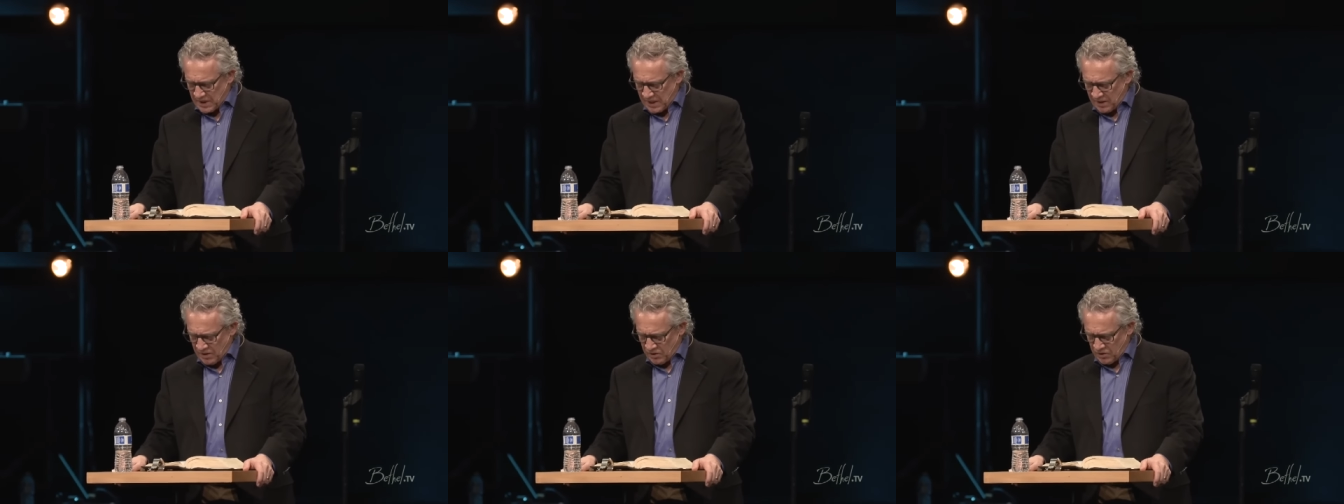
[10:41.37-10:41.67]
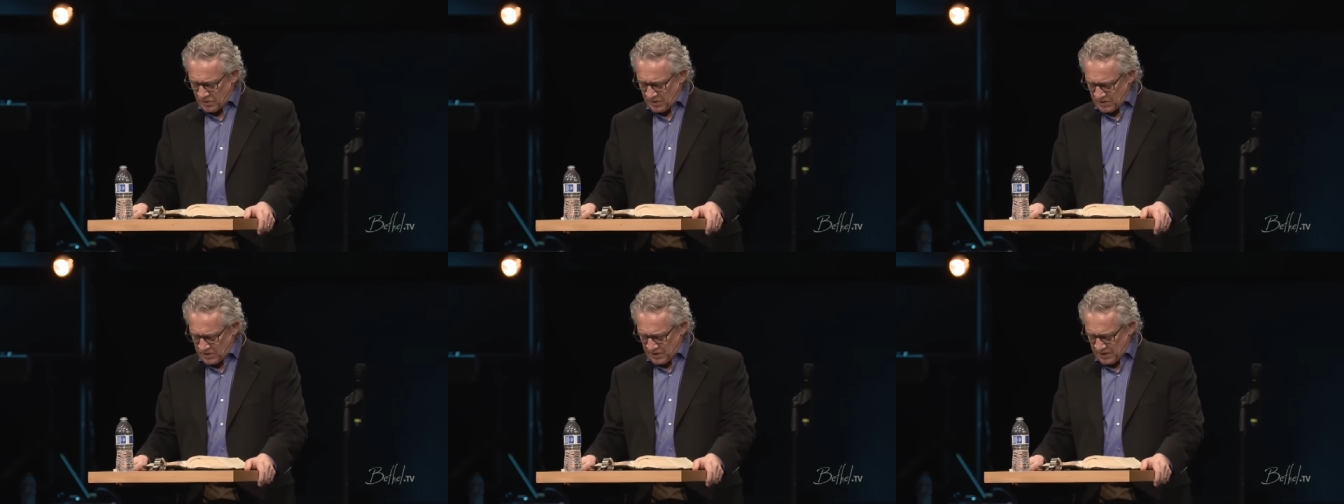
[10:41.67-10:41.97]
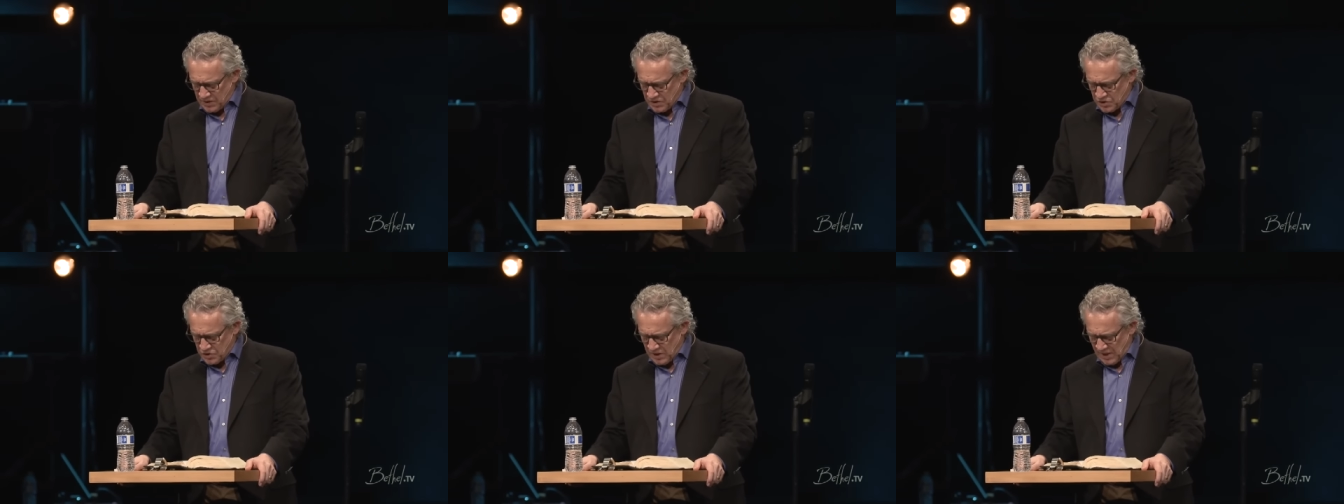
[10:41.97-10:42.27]

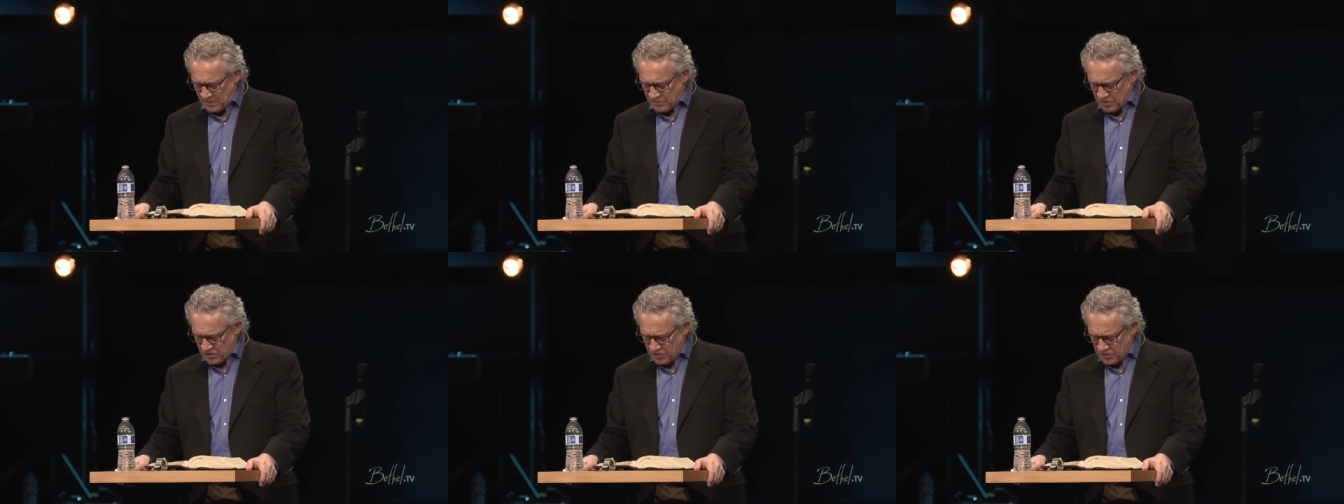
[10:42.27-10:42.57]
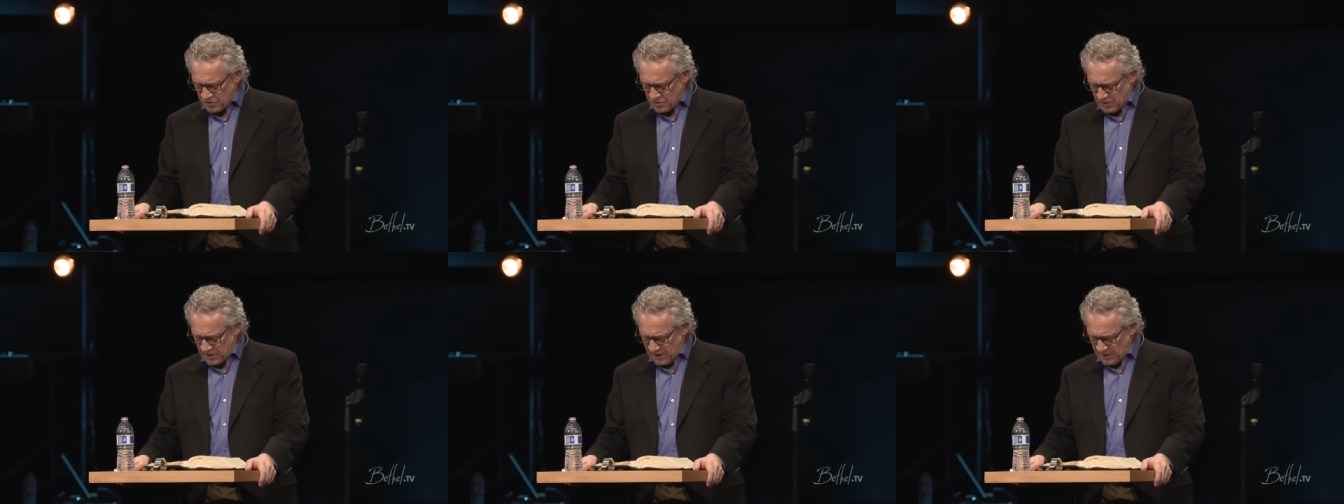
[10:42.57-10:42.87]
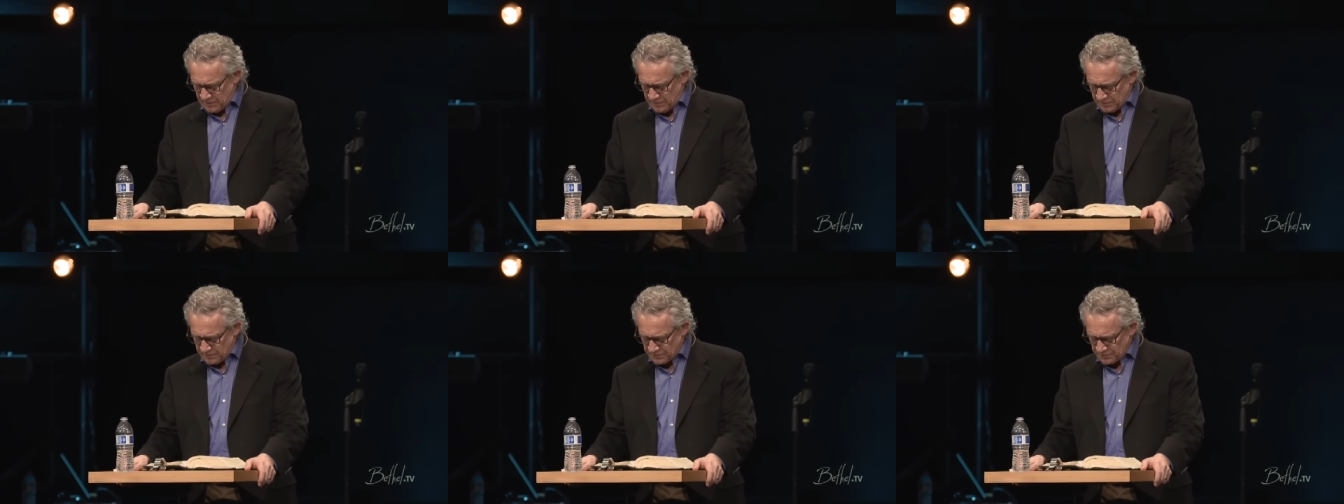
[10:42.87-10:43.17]
Corinthians chapter 3,
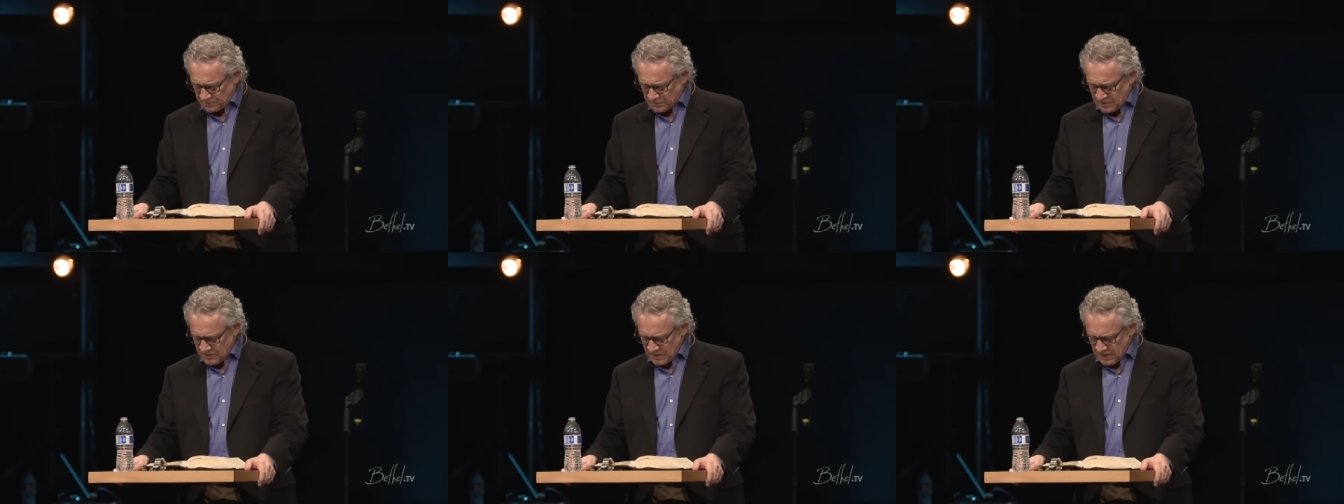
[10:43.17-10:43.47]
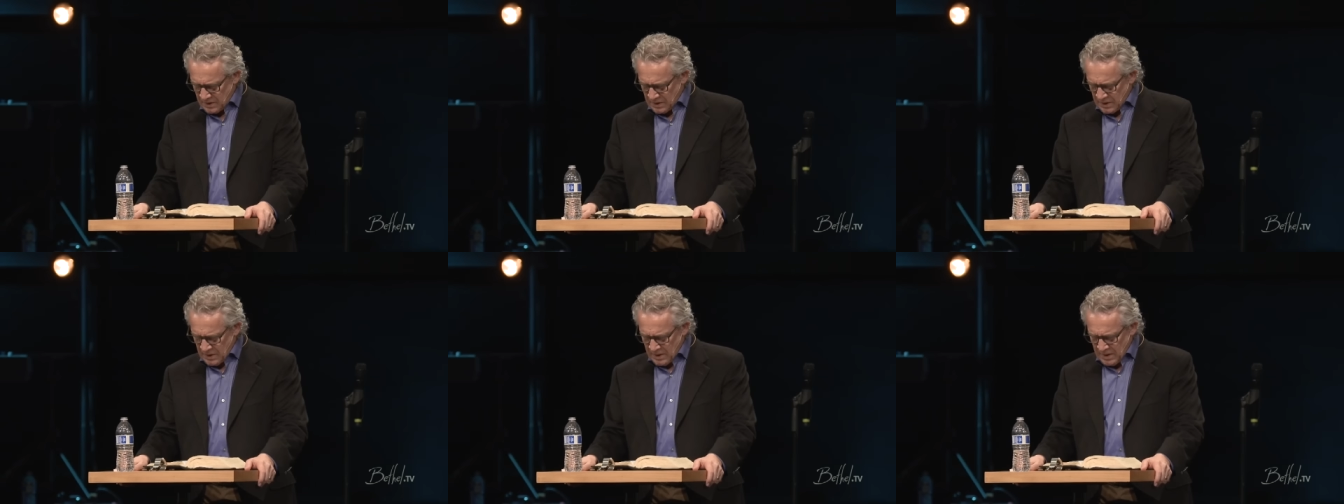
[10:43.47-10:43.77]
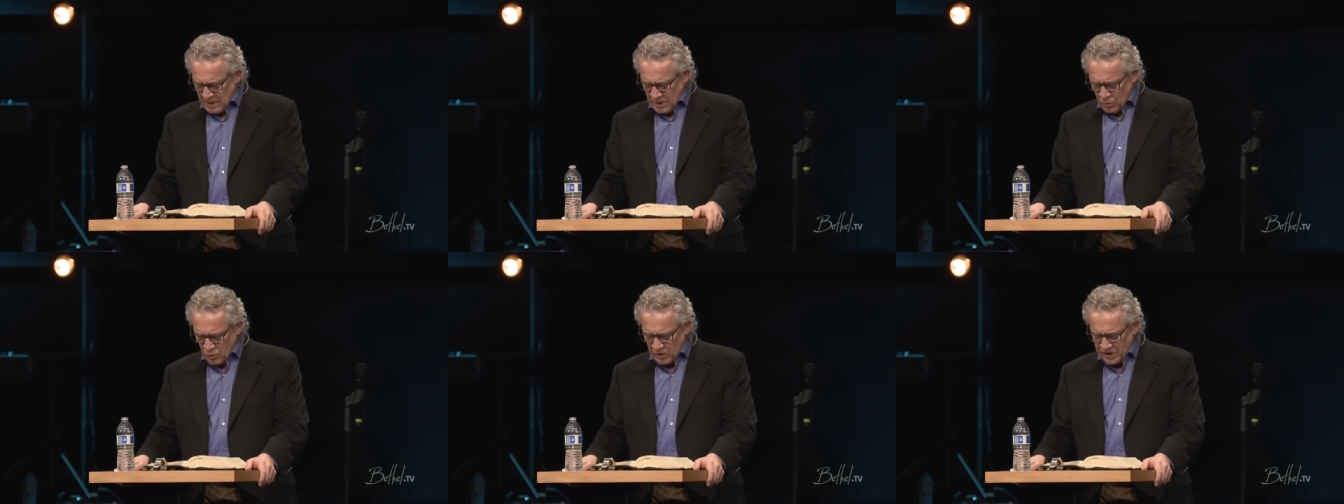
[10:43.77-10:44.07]

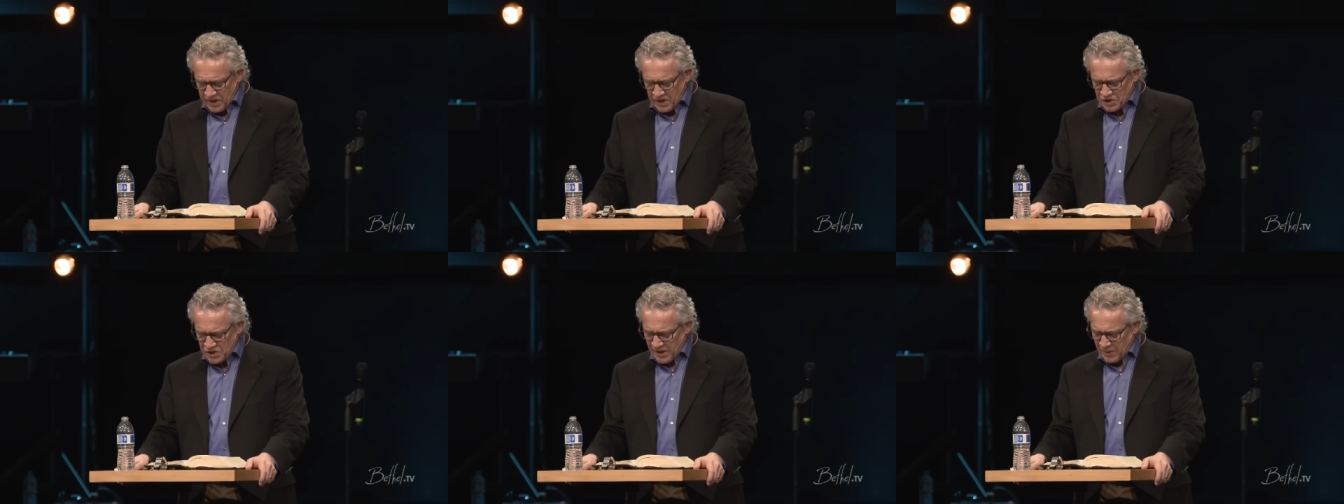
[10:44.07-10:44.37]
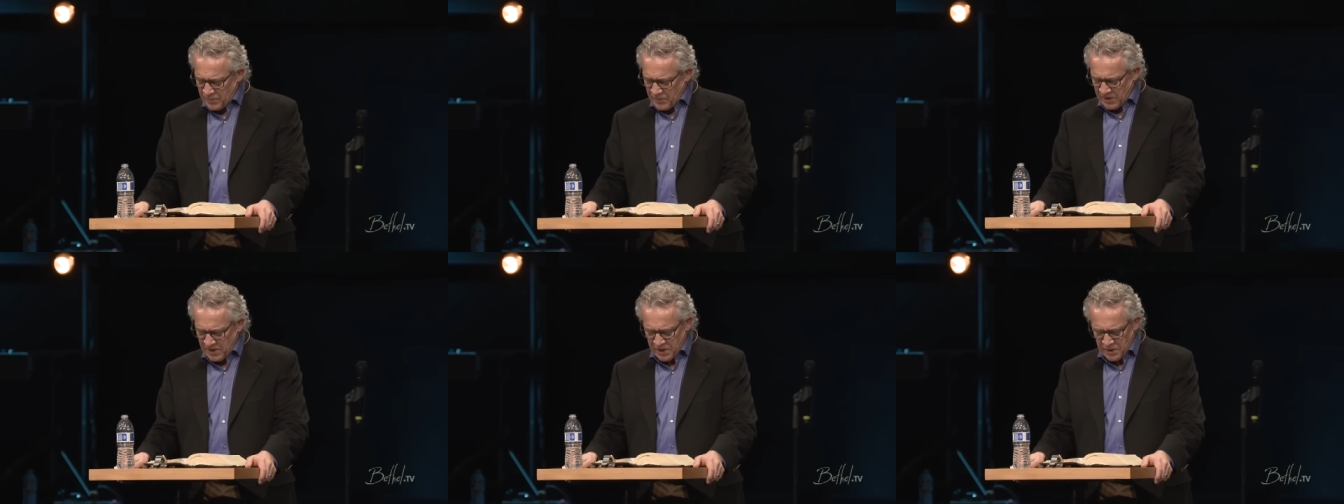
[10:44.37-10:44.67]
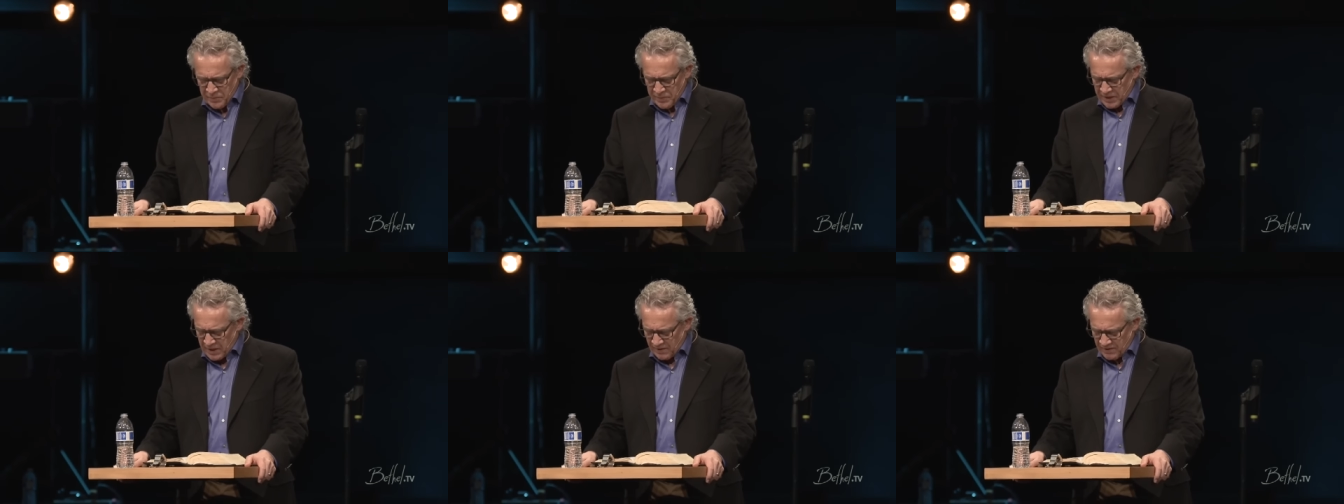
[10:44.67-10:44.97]
we're going to jump into the
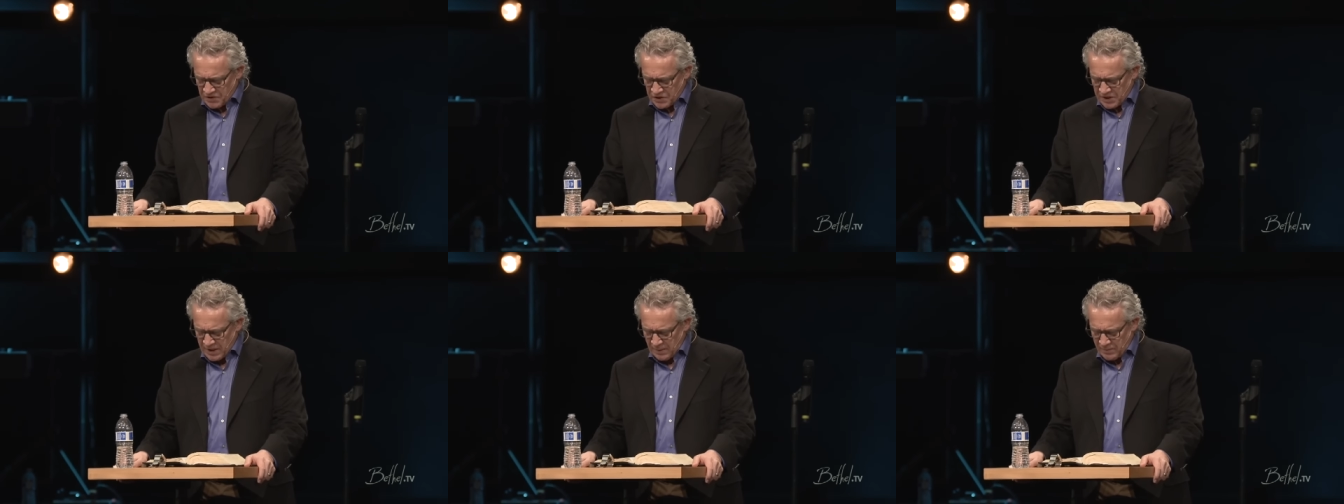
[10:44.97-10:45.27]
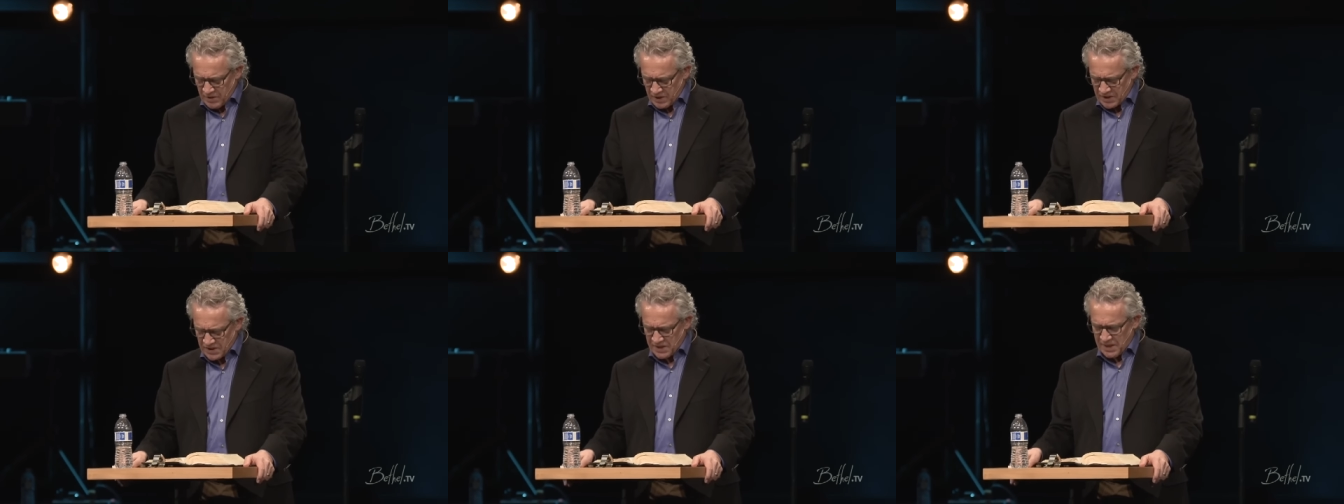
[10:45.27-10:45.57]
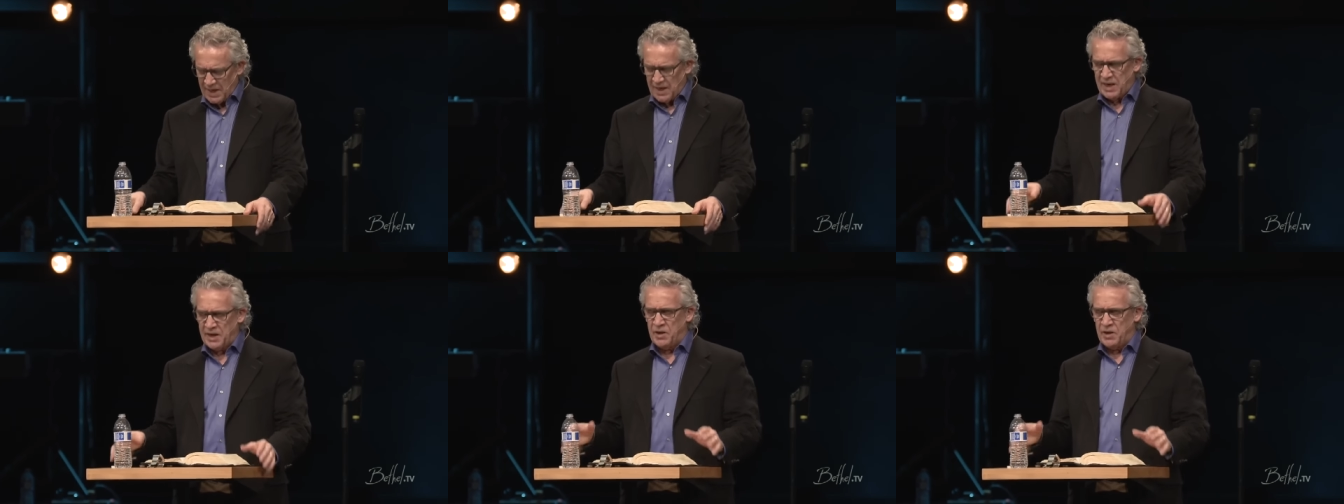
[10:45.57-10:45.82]
middle of a subject because